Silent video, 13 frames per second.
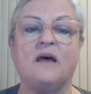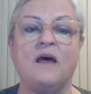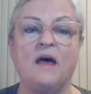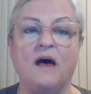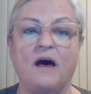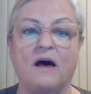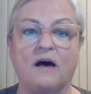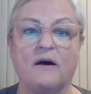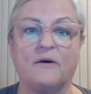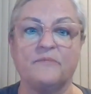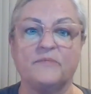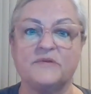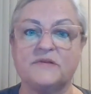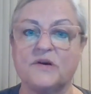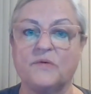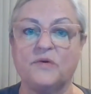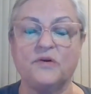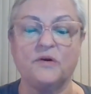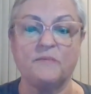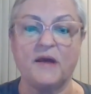so you
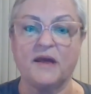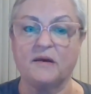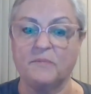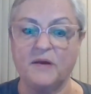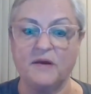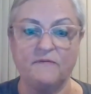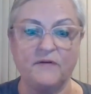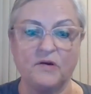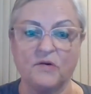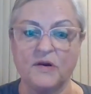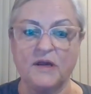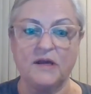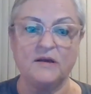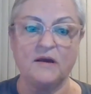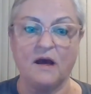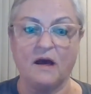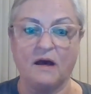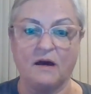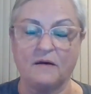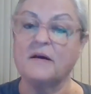can make it be very
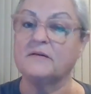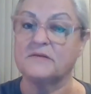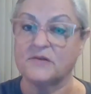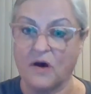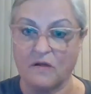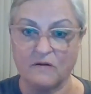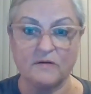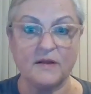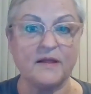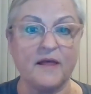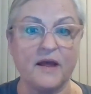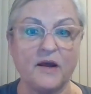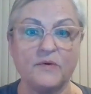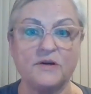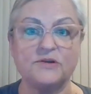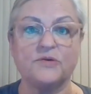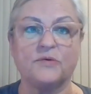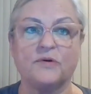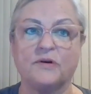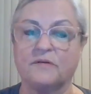scholarly language,
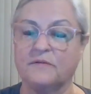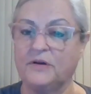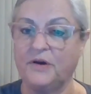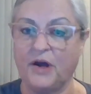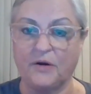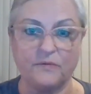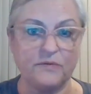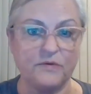or you